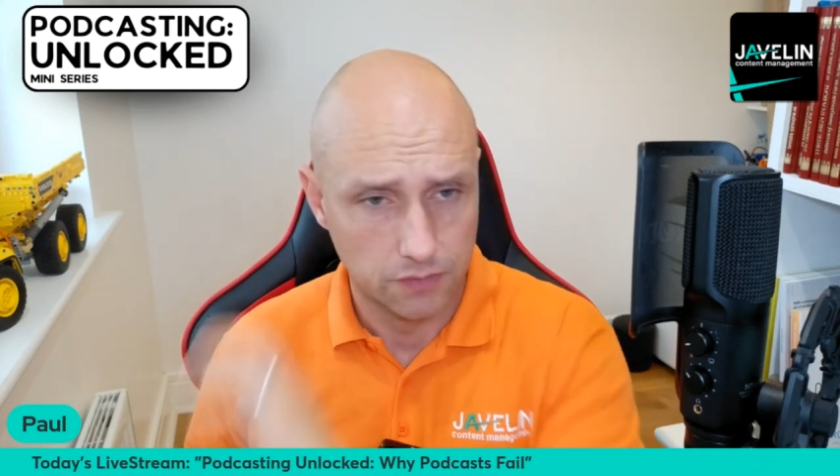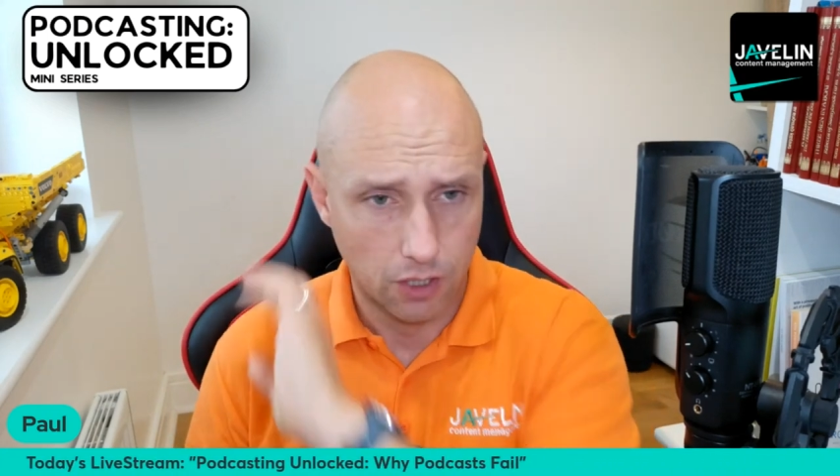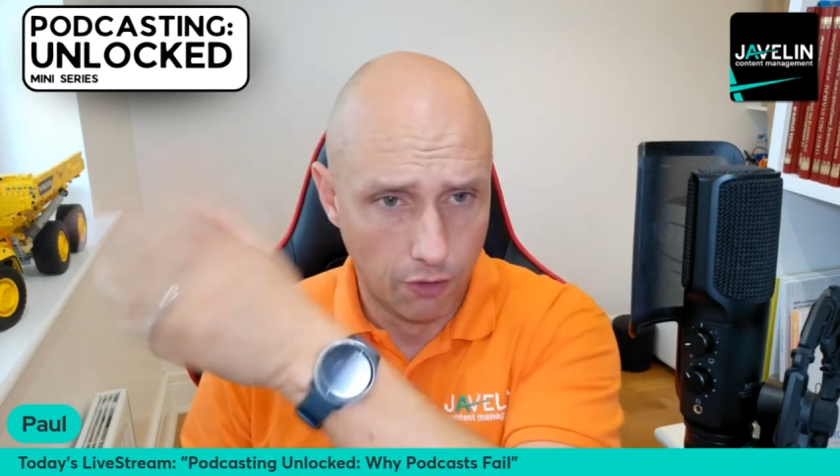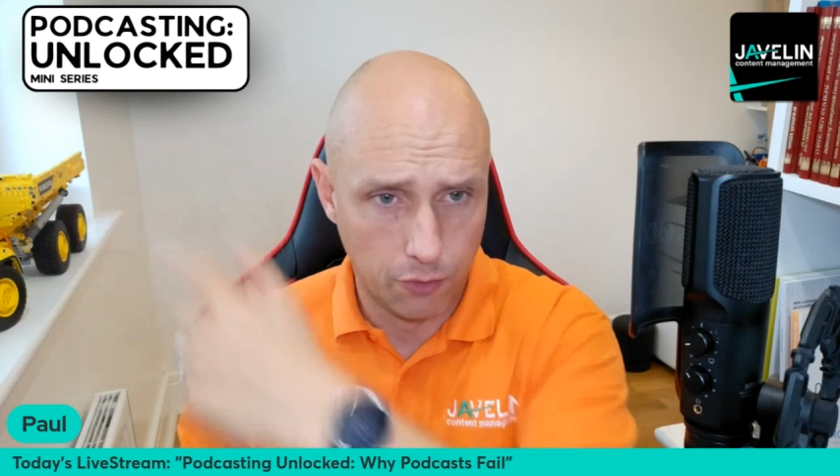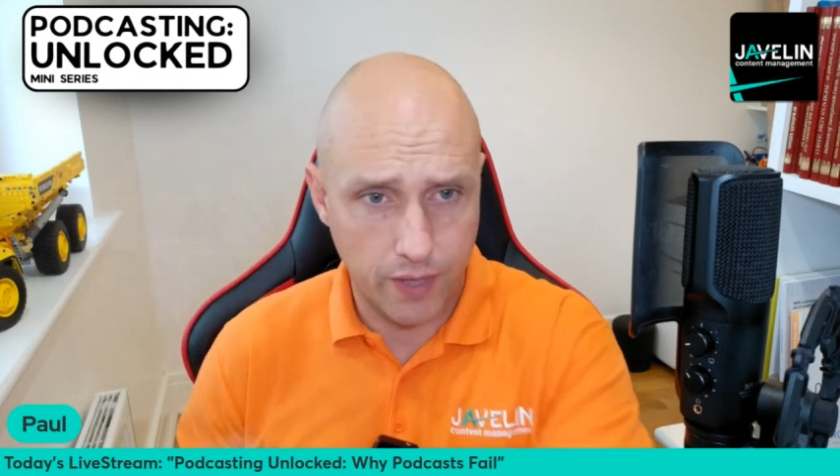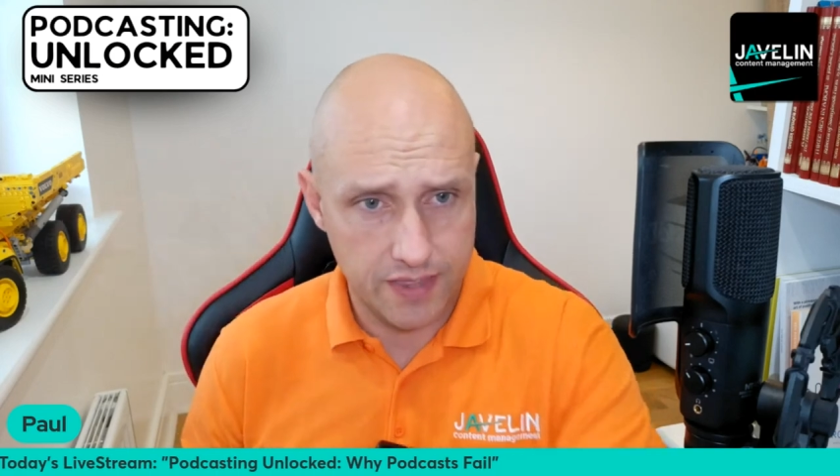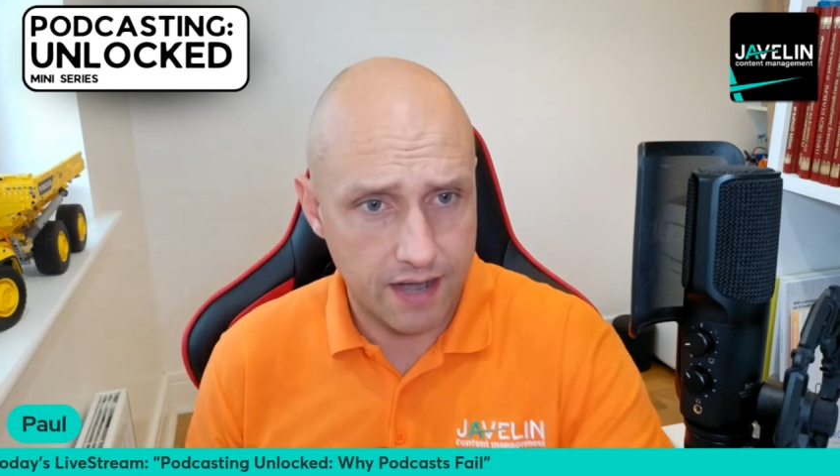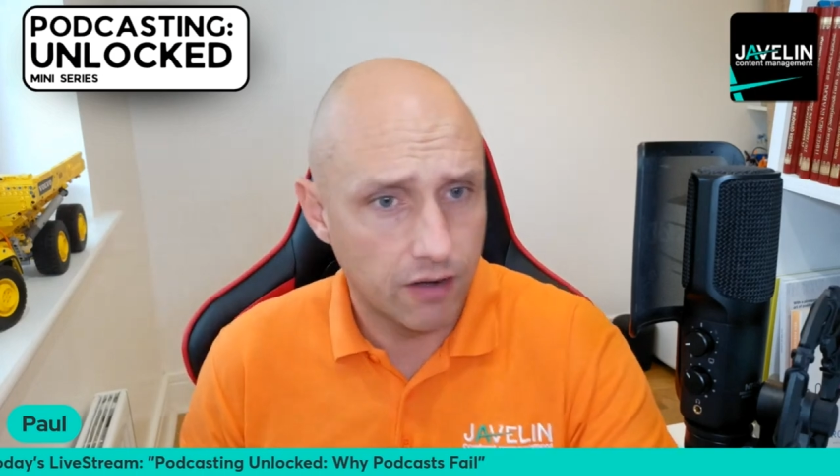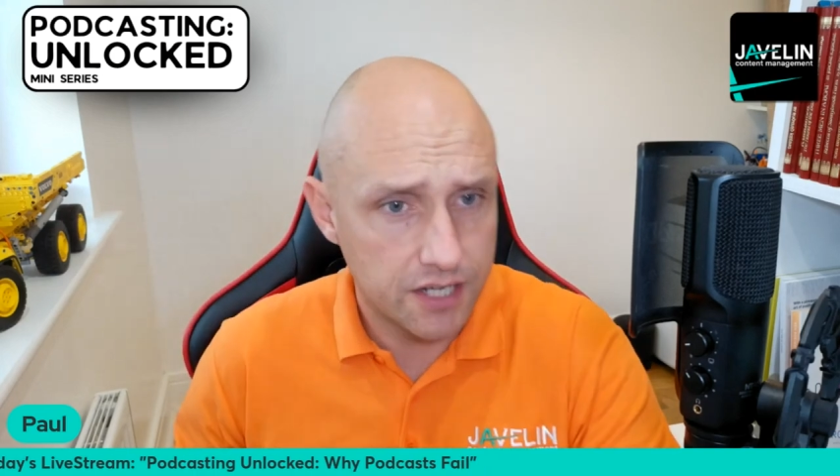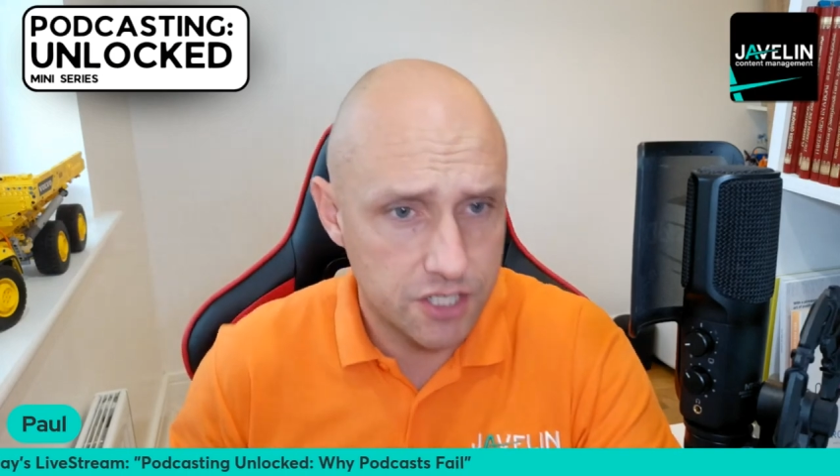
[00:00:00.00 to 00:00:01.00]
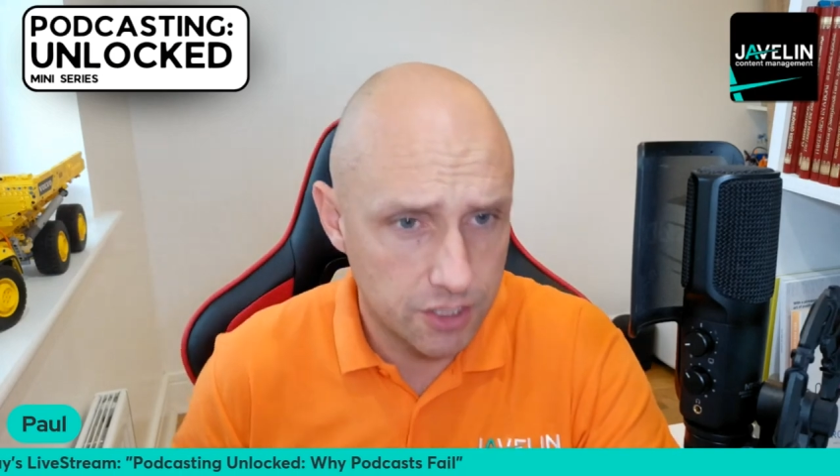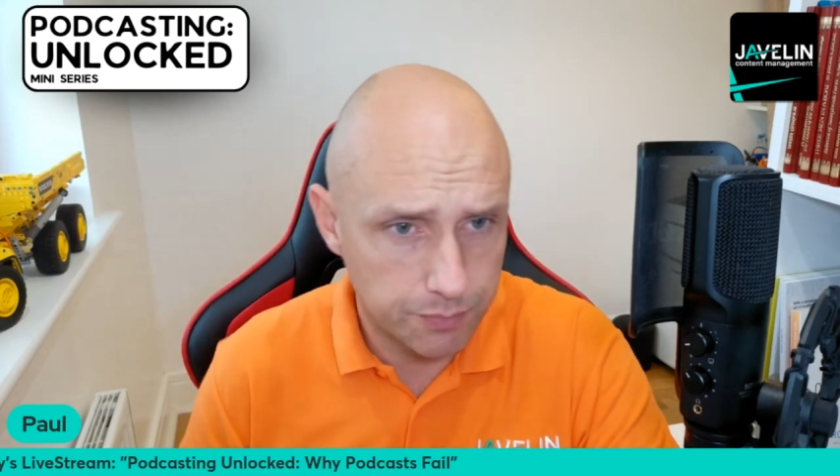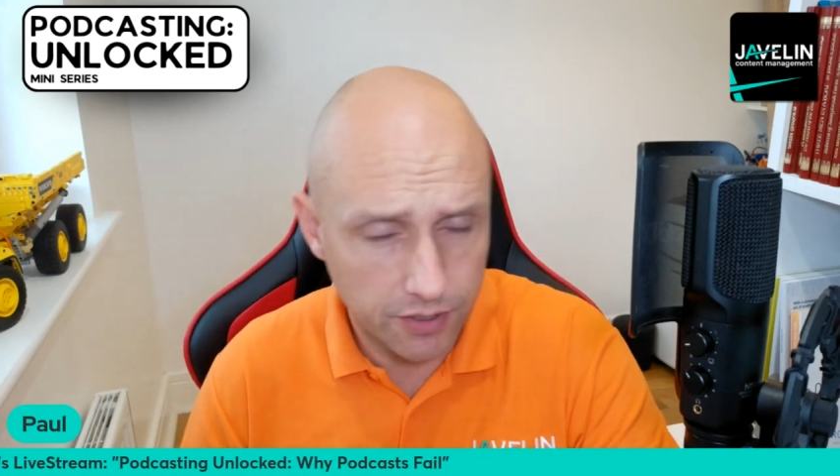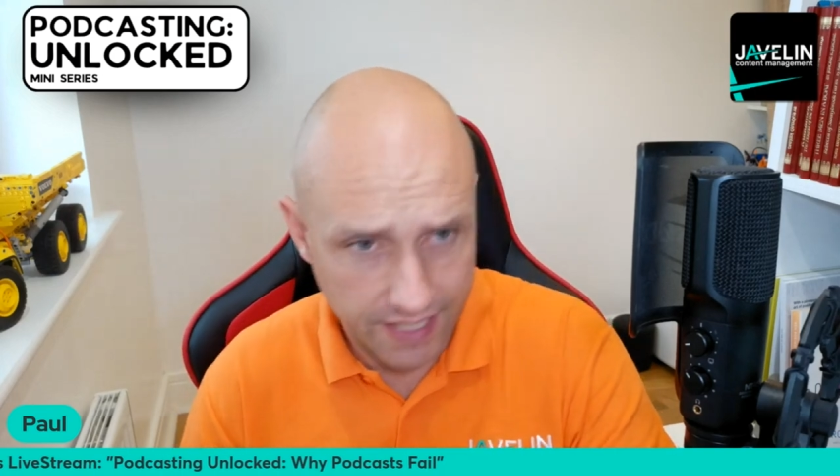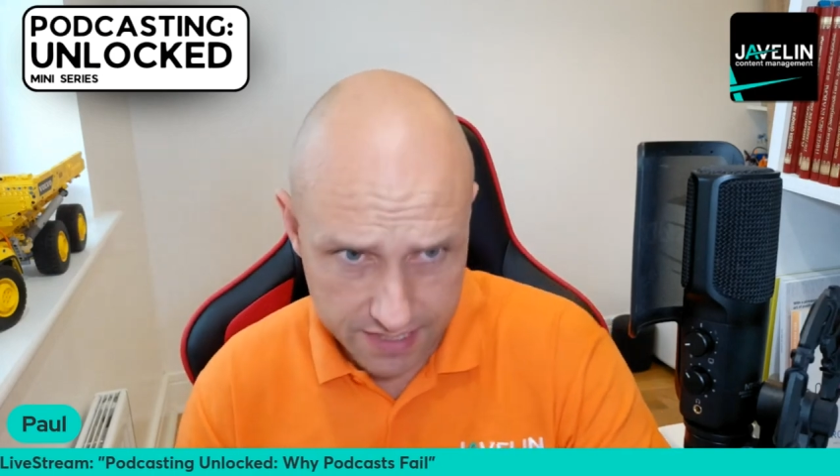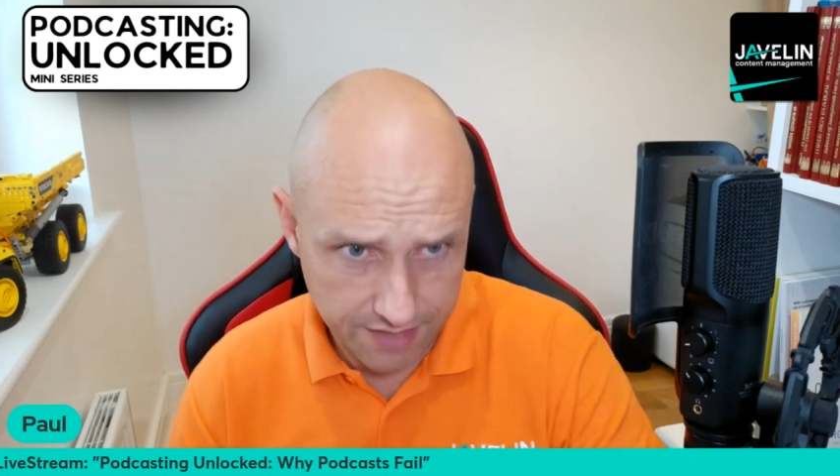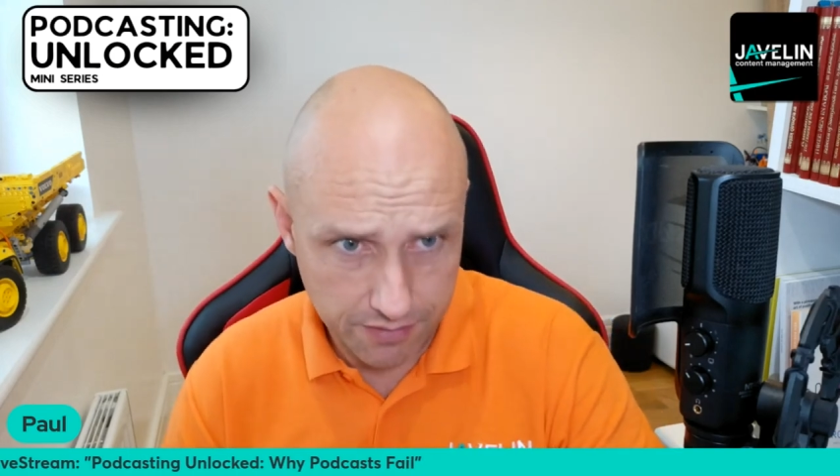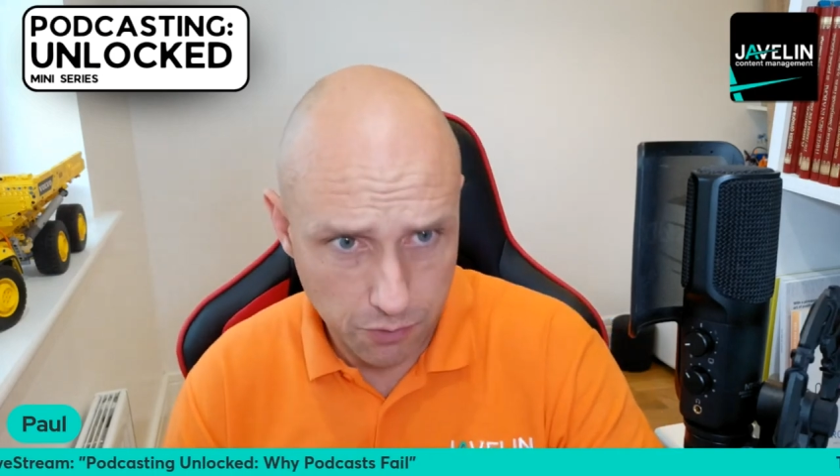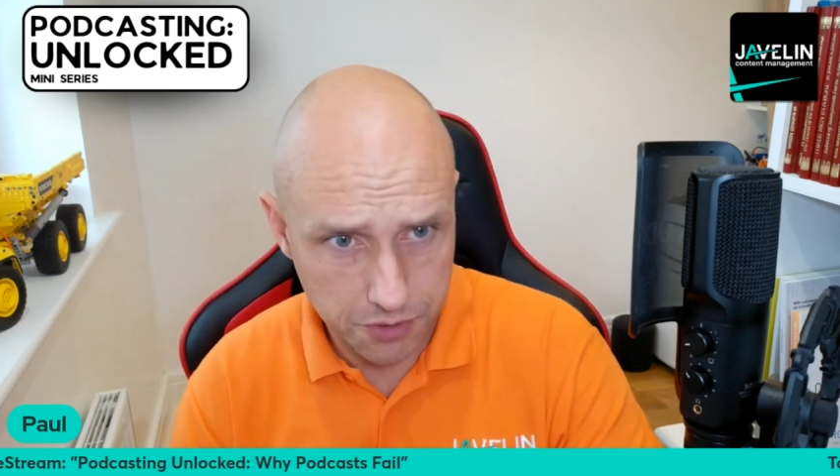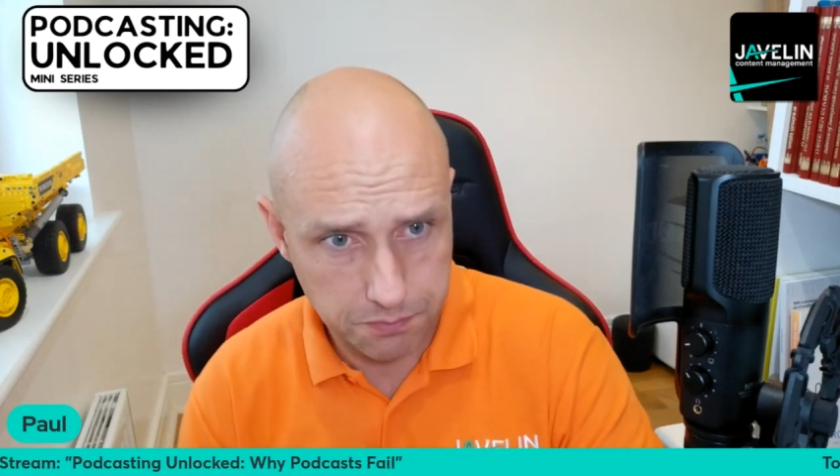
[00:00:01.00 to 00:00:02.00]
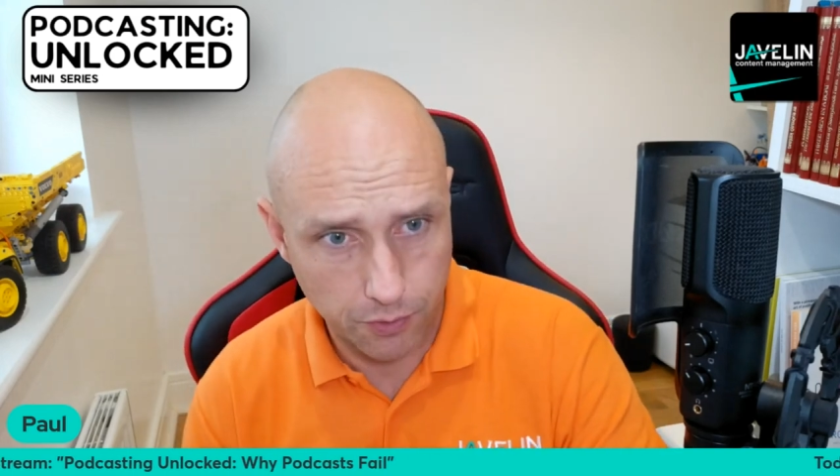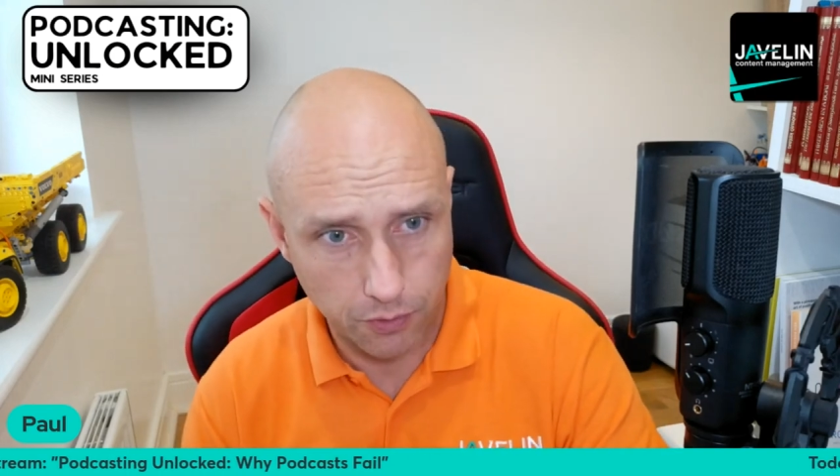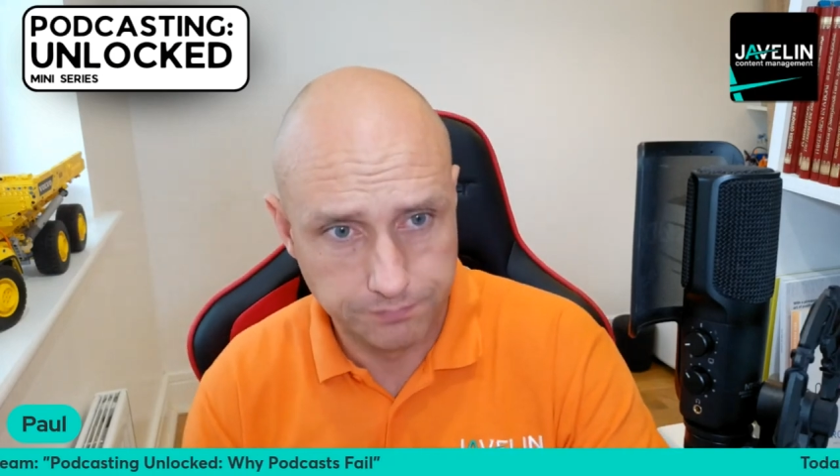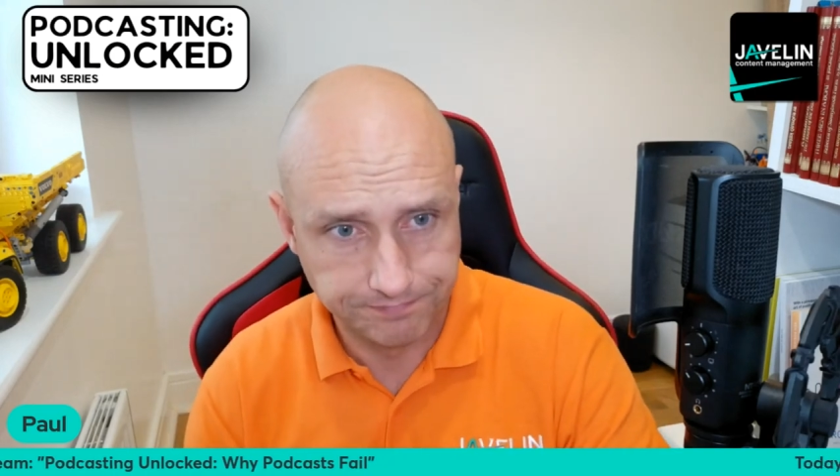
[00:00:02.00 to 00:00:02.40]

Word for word: On the way there, I listen to your podcast every morning, Paul.